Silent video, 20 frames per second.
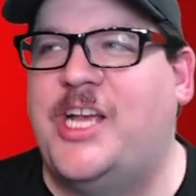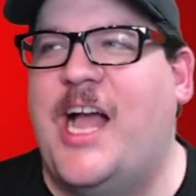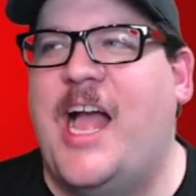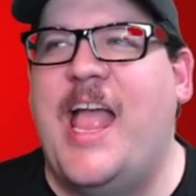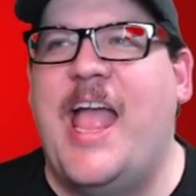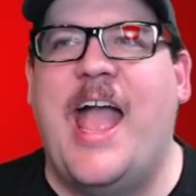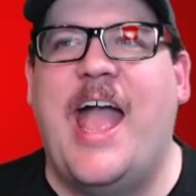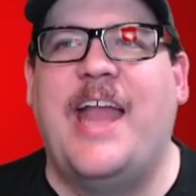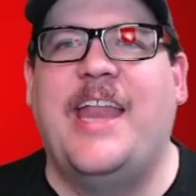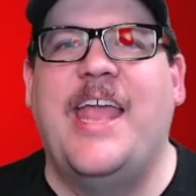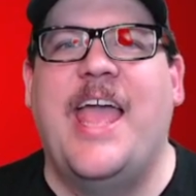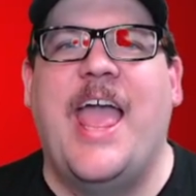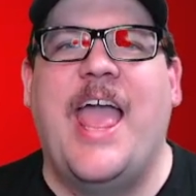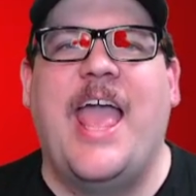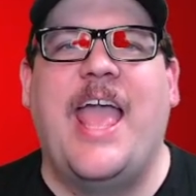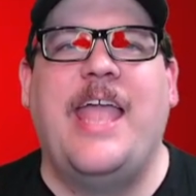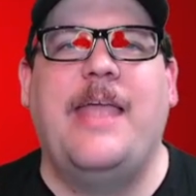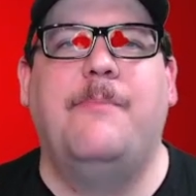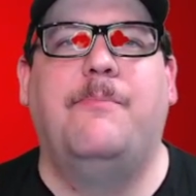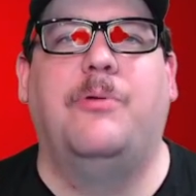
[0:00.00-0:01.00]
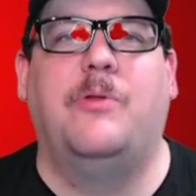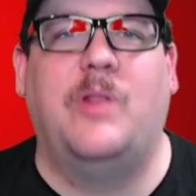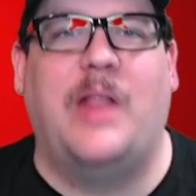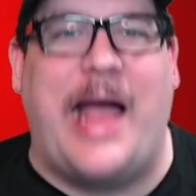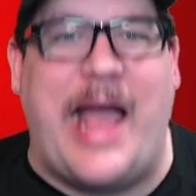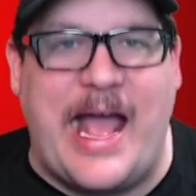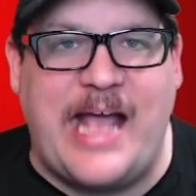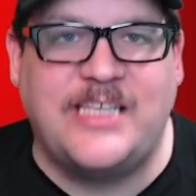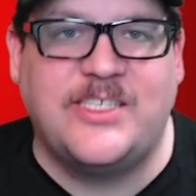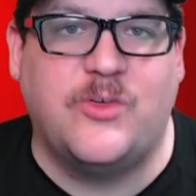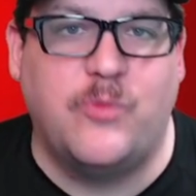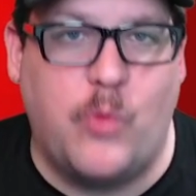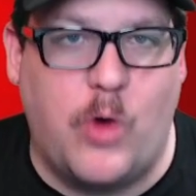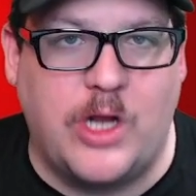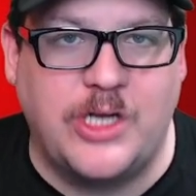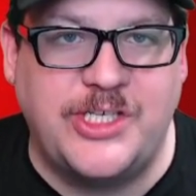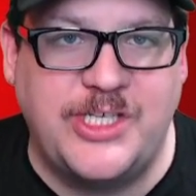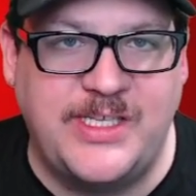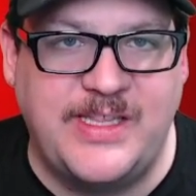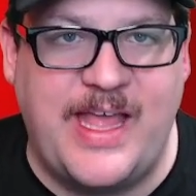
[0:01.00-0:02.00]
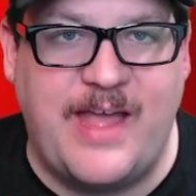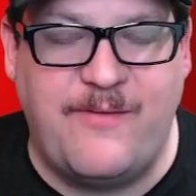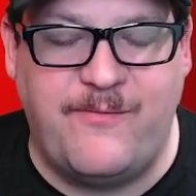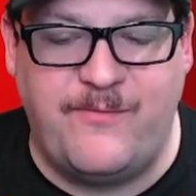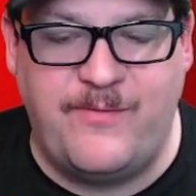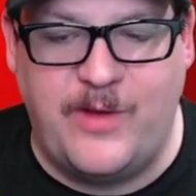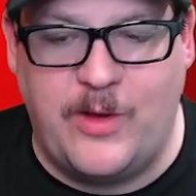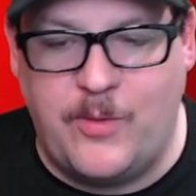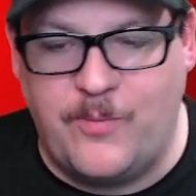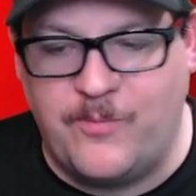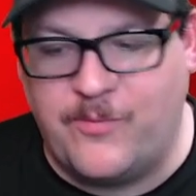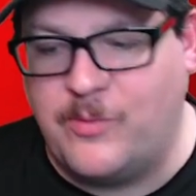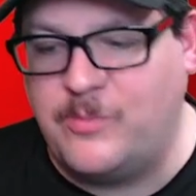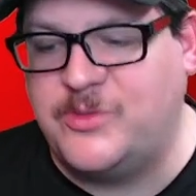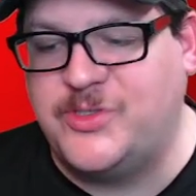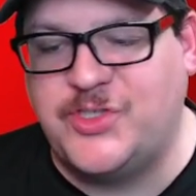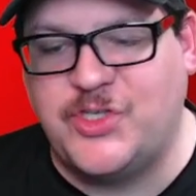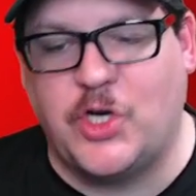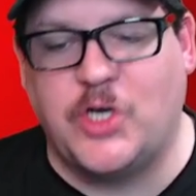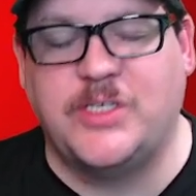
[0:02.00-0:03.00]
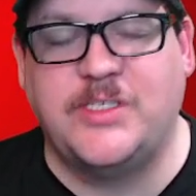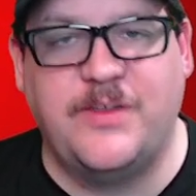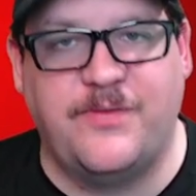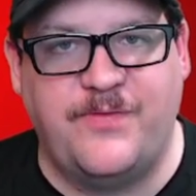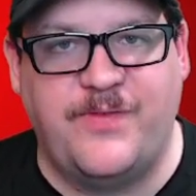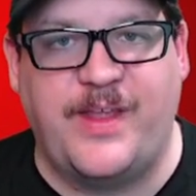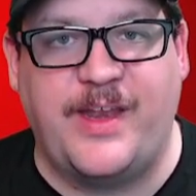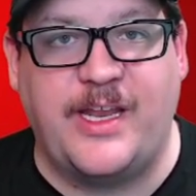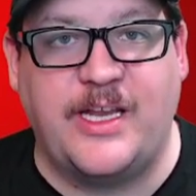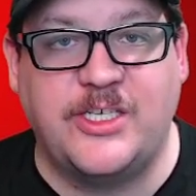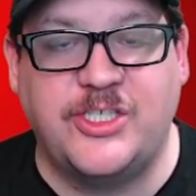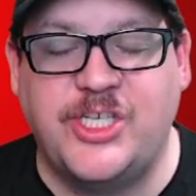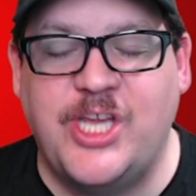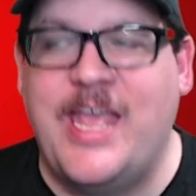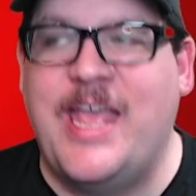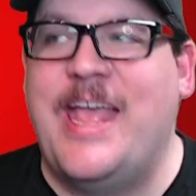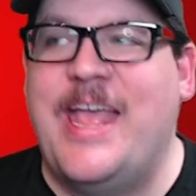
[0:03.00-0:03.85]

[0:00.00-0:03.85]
I had a blast watching that film from start to finish.